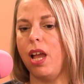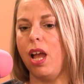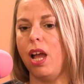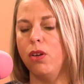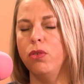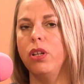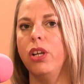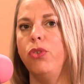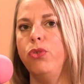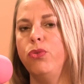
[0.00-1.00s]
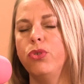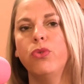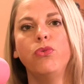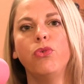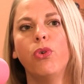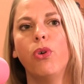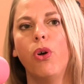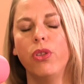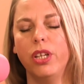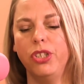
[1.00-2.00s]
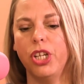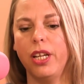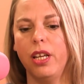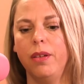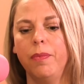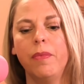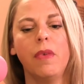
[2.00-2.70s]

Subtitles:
out and you do your online check-in,